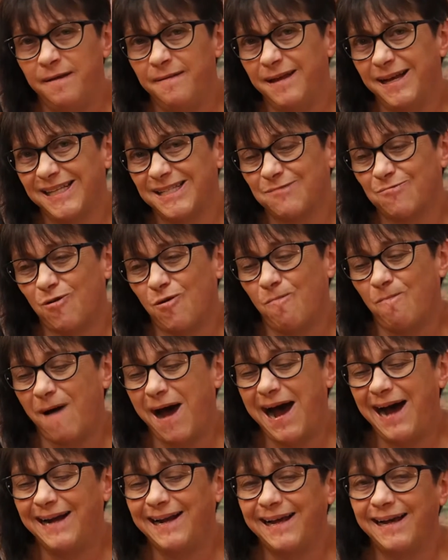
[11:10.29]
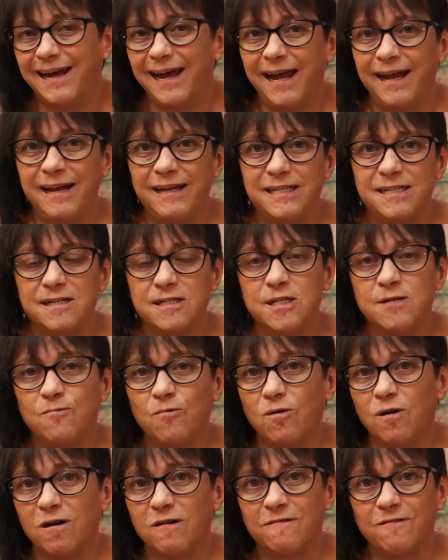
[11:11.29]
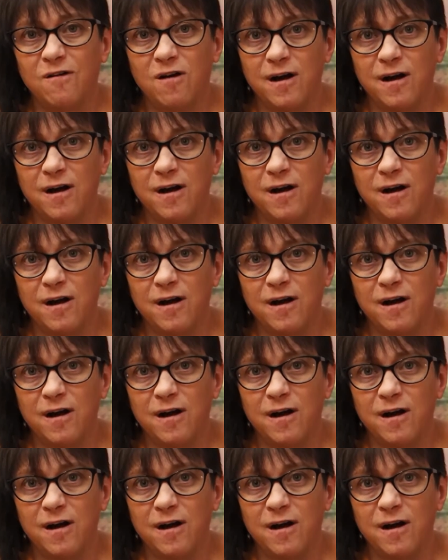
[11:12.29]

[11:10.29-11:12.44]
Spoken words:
That's robotic and it doesn't work for